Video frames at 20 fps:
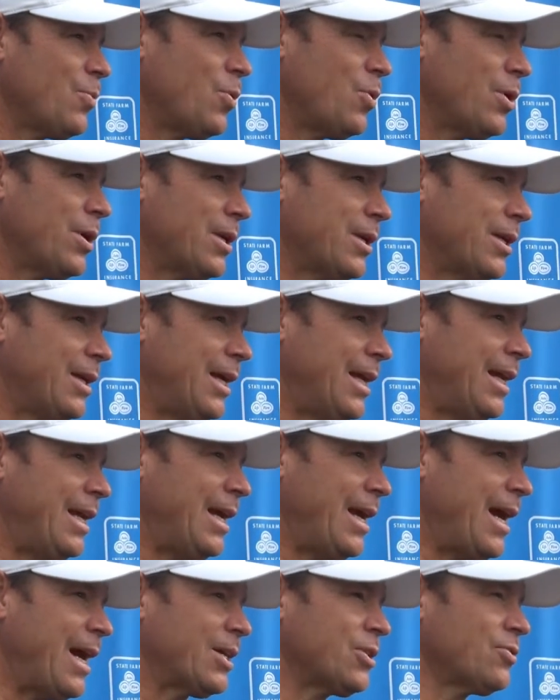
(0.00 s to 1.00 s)
put
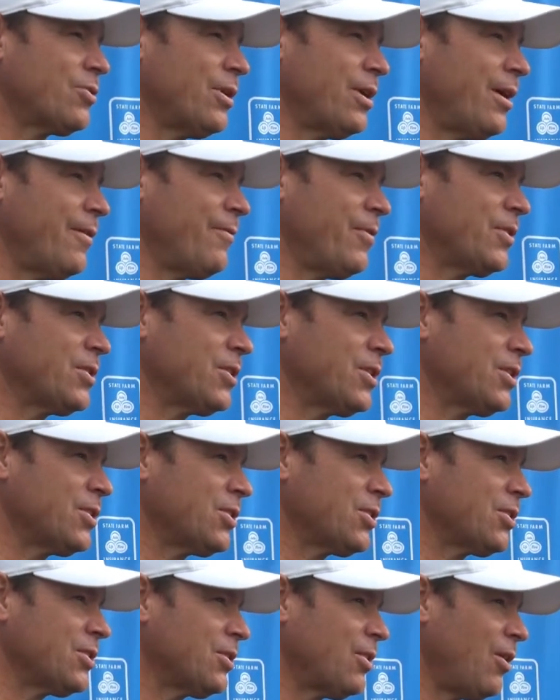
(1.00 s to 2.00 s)
any extra
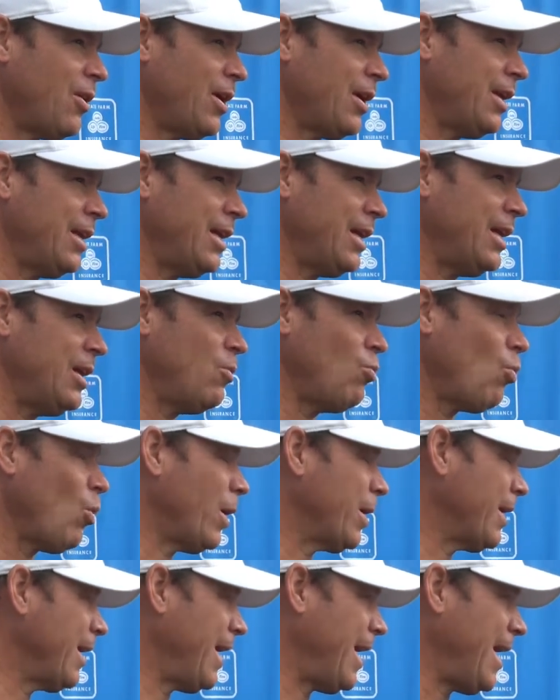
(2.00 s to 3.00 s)
emphasis on any
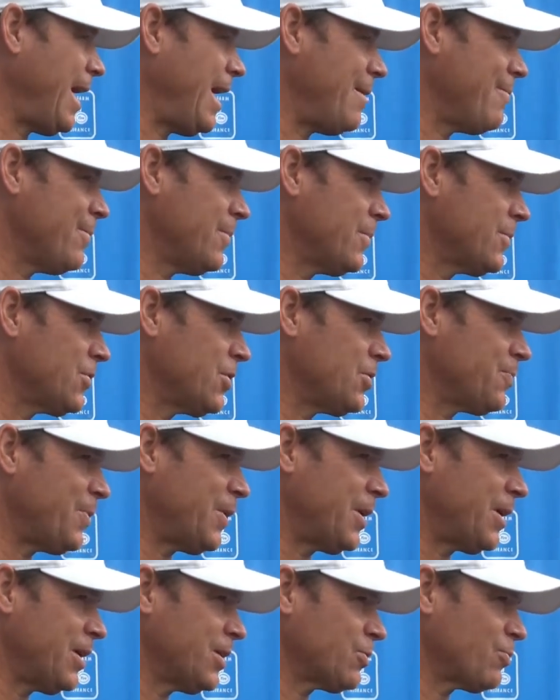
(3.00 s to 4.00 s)
one game, just
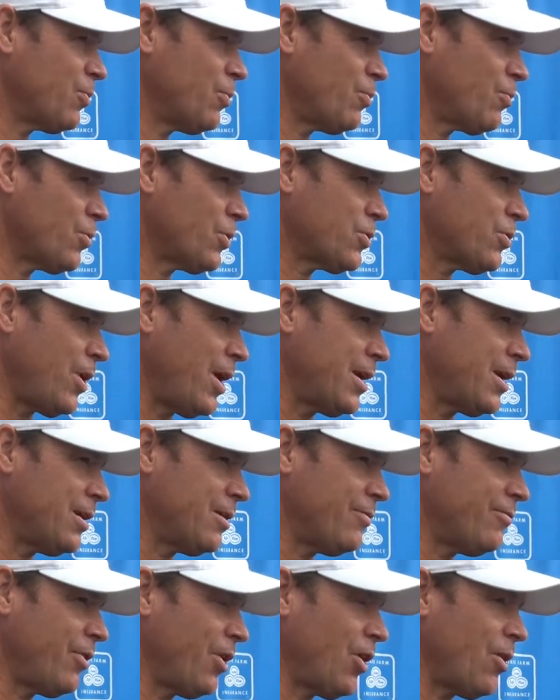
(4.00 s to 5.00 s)
because we're trying to
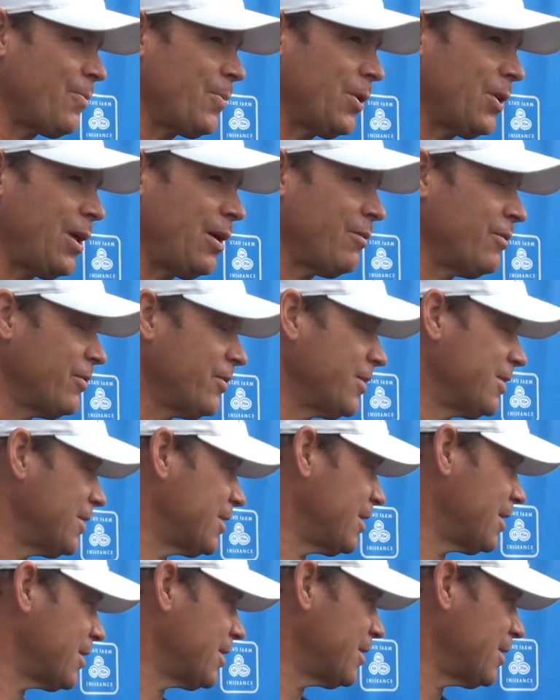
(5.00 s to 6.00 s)
develop a level of
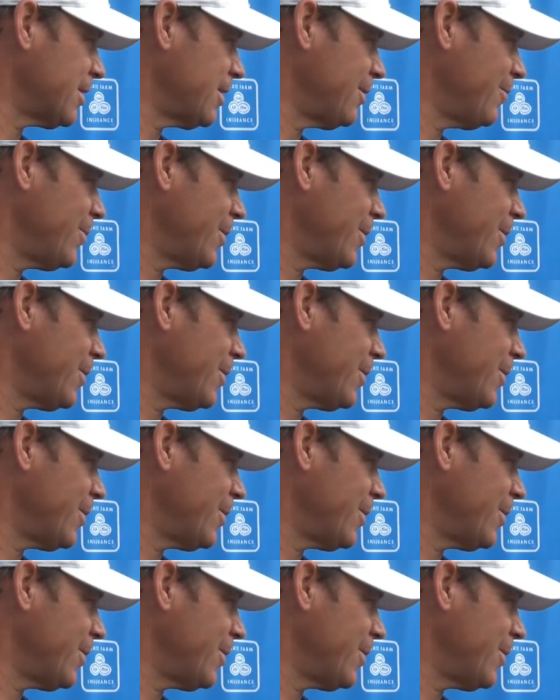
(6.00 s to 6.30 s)
consistency.